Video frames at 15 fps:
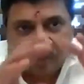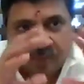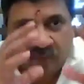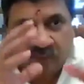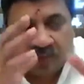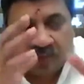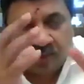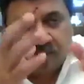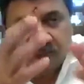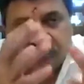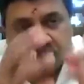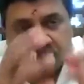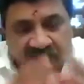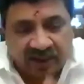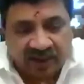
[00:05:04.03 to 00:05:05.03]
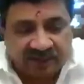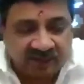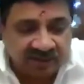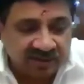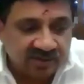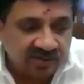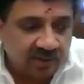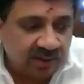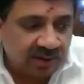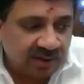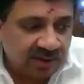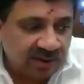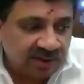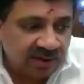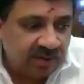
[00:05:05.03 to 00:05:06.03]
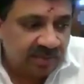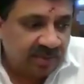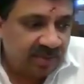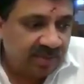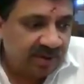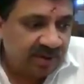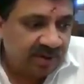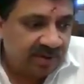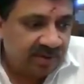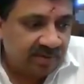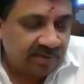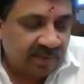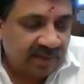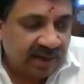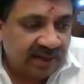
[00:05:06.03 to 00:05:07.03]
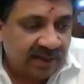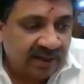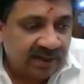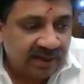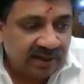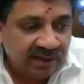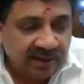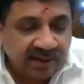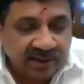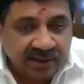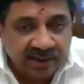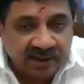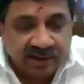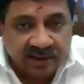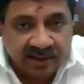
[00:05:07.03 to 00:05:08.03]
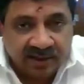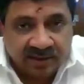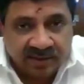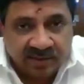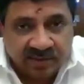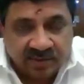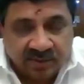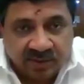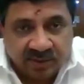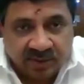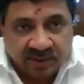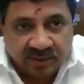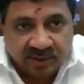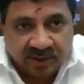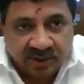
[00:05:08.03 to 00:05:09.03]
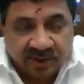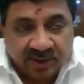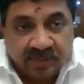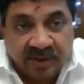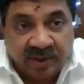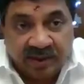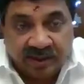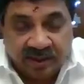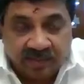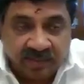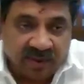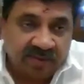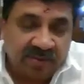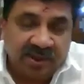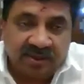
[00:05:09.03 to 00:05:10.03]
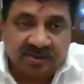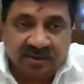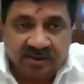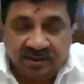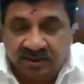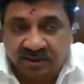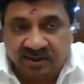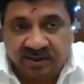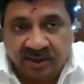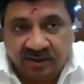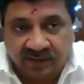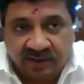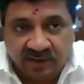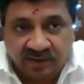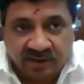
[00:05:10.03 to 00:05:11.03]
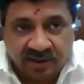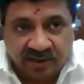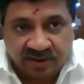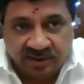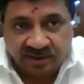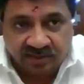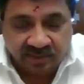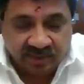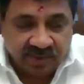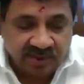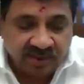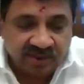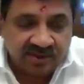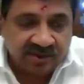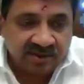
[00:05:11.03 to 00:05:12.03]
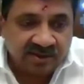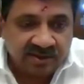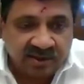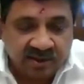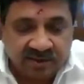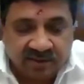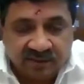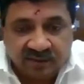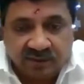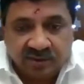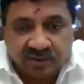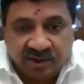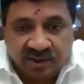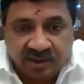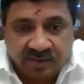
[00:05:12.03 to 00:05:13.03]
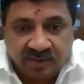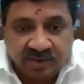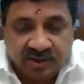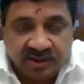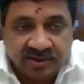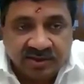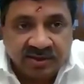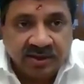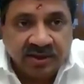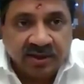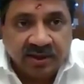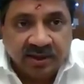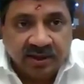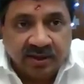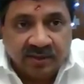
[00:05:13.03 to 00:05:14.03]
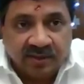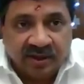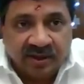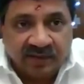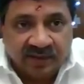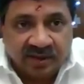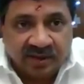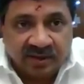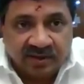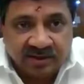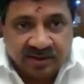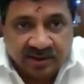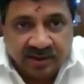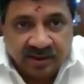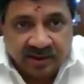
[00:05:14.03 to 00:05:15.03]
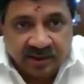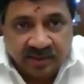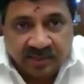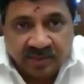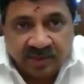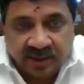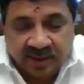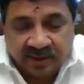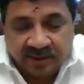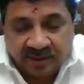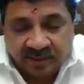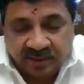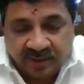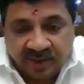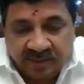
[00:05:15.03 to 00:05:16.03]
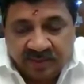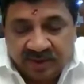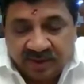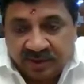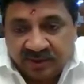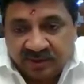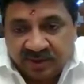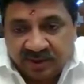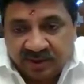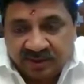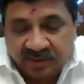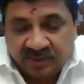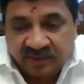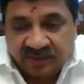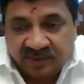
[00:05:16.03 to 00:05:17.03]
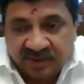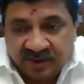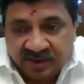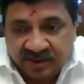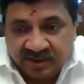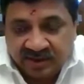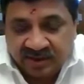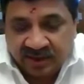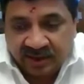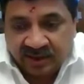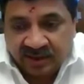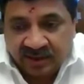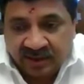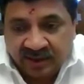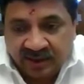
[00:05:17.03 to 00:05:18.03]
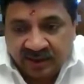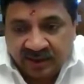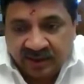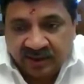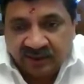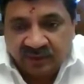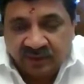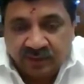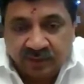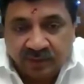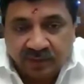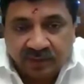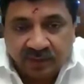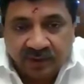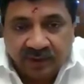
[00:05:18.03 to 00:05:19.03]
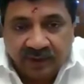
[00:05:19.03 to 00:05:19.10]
mold of the average voter and the public mind is more independent. Maybe that's a result of education, maybe that's a result of social liberation, whatever it is. But maybe those are some of the things that give you